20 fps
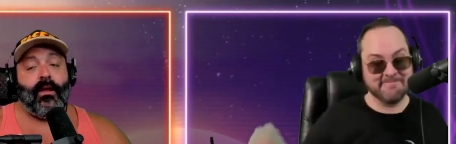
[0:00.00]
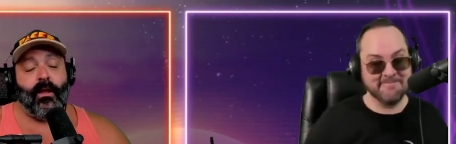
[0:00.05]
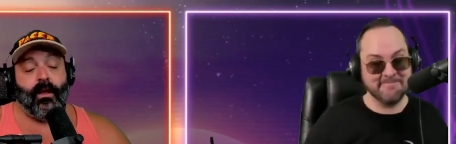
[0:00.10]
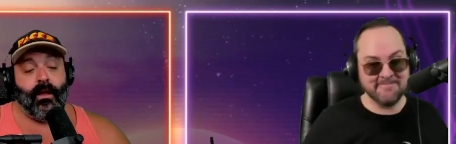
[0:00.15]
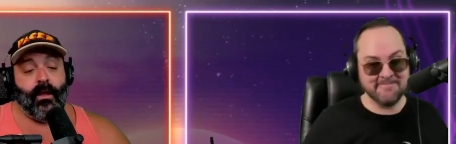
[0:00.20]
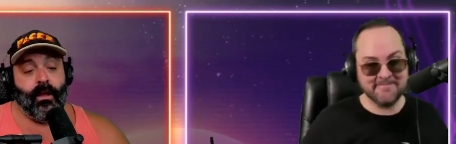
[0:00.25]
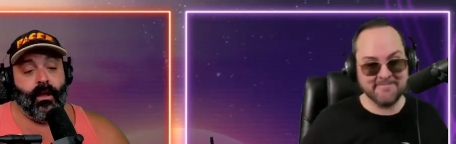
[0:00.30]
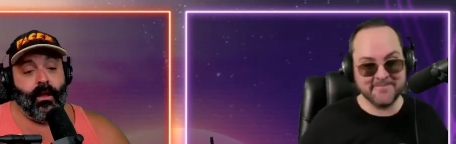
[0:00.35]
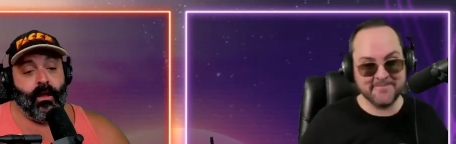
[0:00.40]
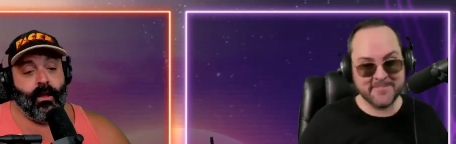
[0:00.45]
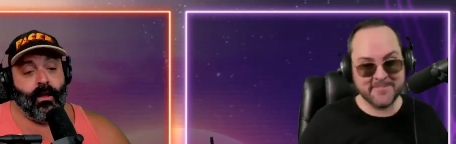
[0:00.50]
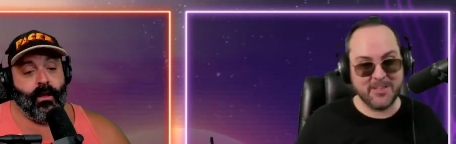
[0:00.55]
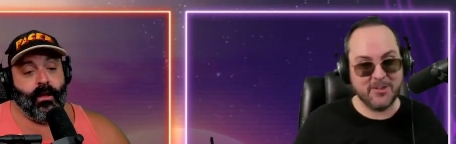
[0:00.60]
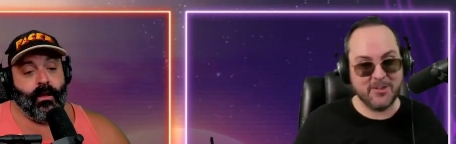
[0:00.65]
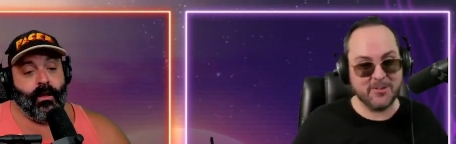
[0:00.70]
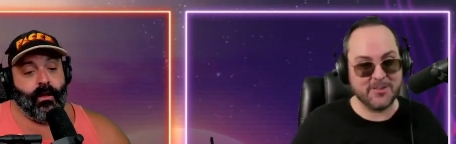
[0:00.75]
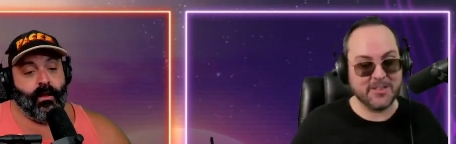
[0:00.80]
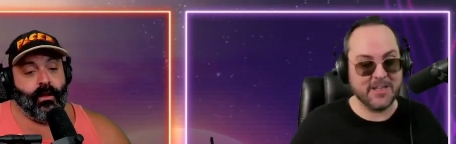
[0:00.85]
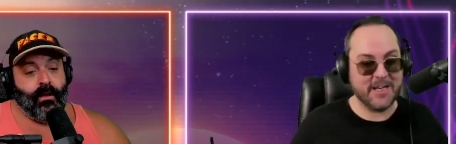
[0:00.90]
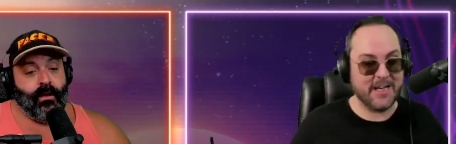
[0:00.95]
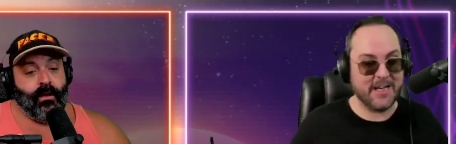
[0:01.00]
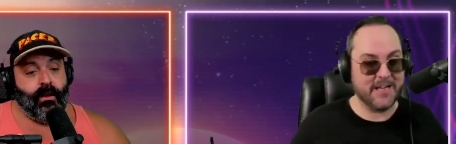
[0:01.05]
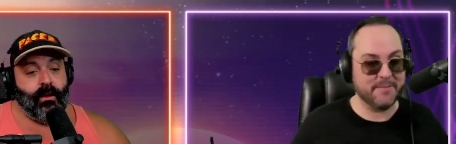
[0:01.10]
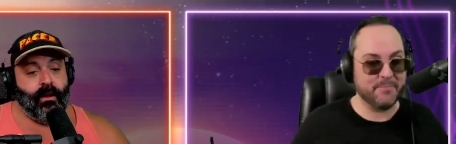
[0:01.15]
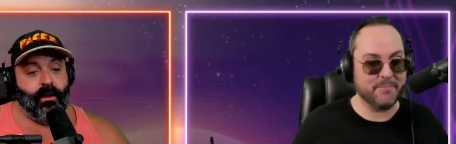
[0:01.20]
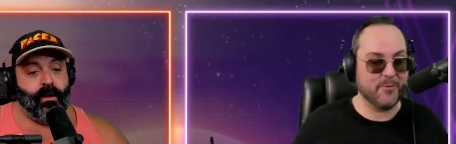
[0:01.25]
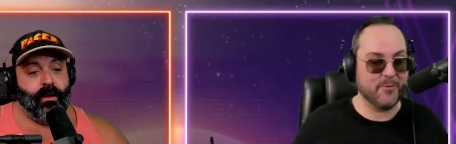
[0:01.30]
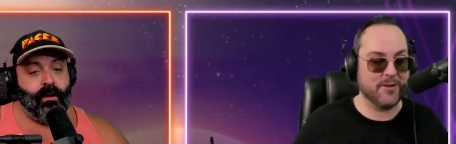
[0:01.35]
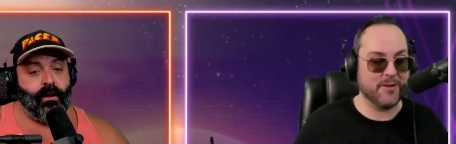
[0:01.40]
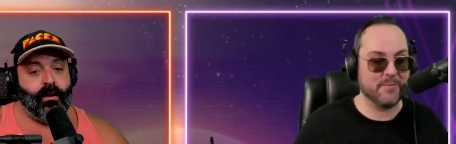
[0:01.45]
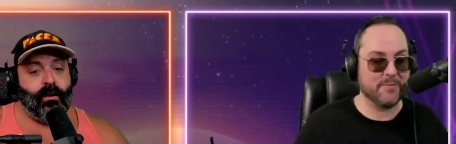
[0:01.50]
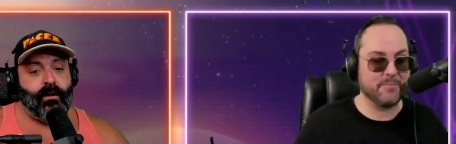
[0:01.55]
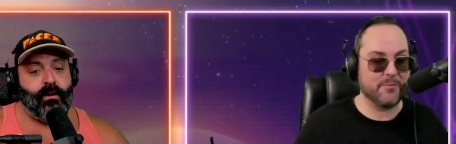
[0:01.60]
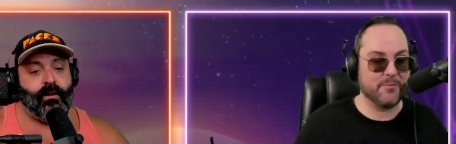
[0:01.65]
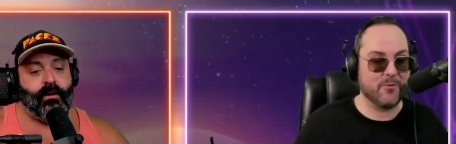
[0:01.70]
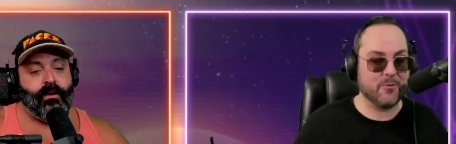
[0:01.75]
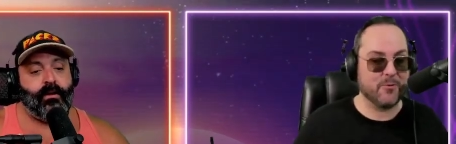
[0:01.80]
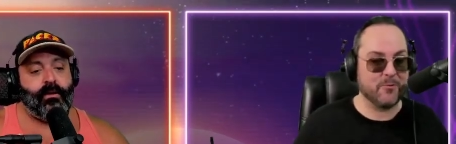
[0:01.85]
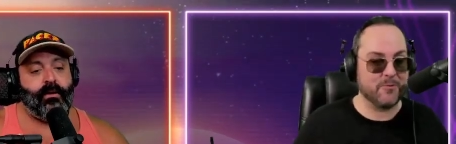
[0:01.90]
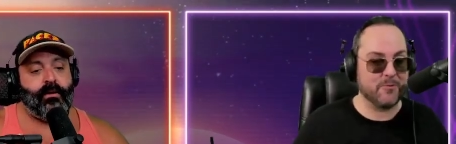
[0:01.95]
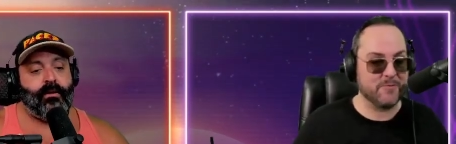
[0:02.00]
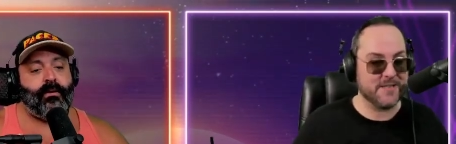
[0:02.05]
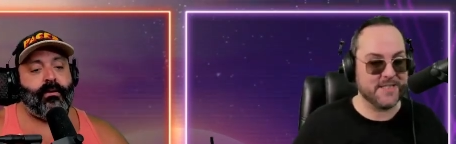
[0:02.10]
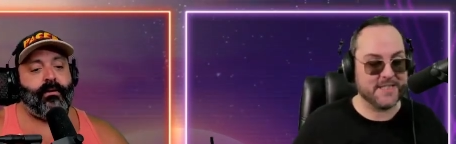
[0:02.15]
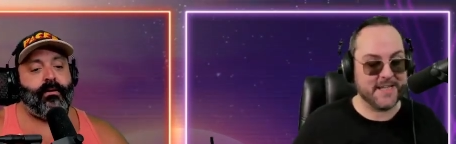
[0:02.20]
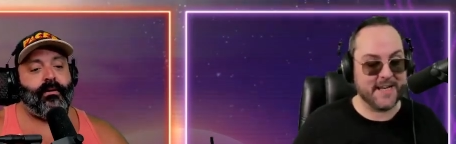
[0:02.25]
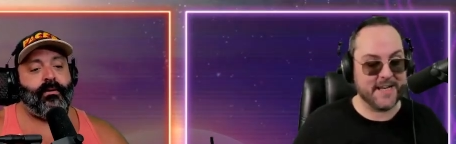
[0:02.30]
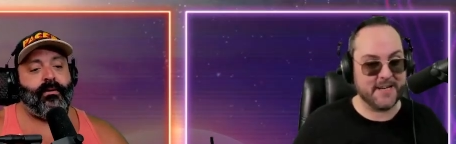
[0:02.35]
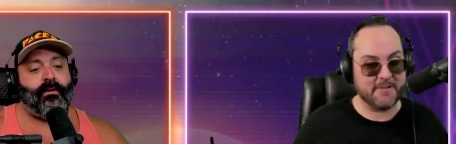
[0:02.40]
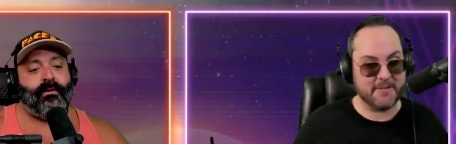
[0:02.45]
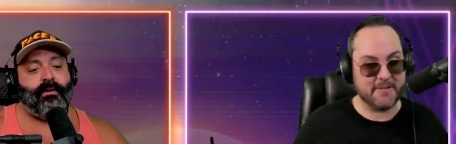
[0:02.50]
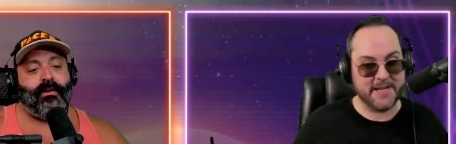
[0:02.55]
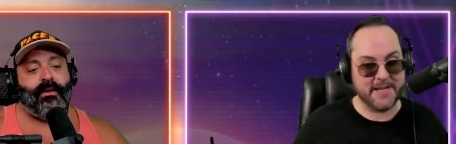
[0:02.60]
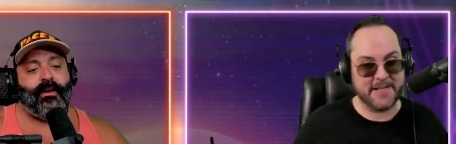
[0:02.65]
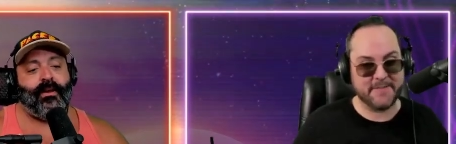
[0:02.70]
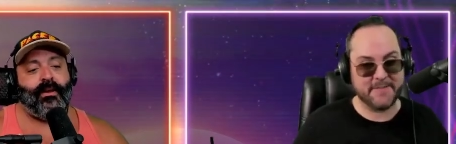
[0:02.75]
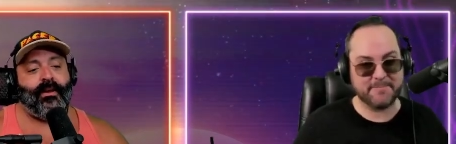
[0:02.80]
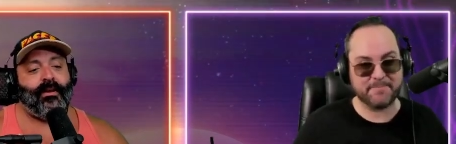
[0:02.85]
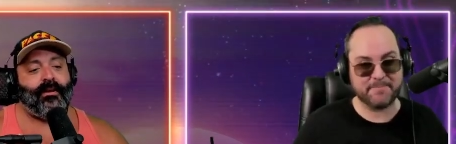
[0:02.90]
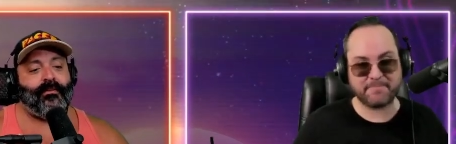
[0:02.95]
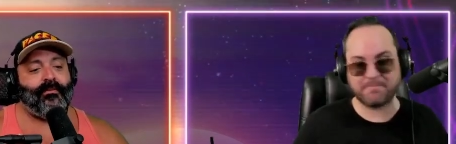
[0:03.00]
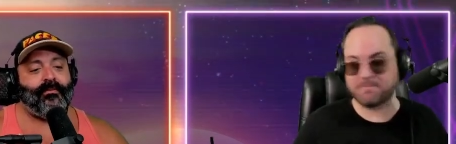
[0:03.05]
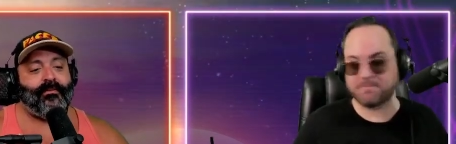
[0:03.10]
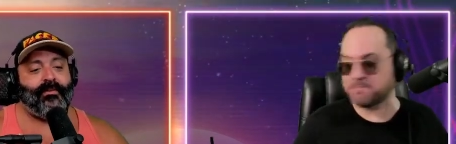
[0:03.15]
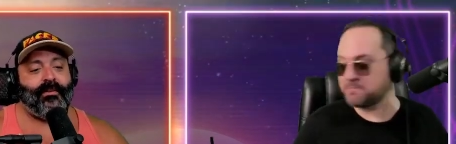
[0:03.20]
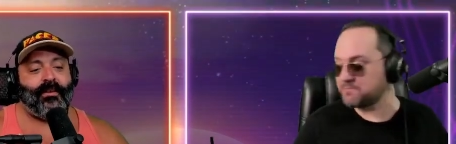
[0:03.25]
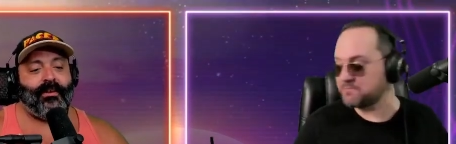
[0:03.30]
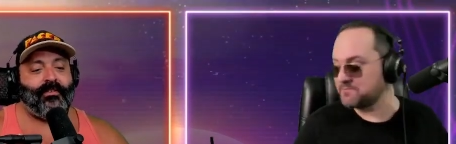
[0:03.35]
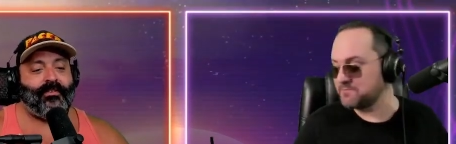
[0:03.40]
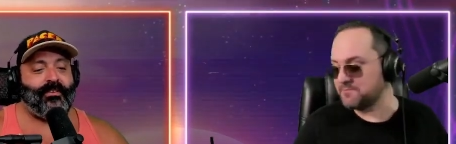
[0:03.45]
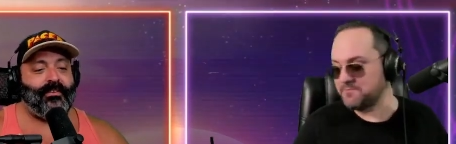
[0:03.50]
Speaker 1: Oh God, poor poor woman's dead already. Yeah. Yeah, she's.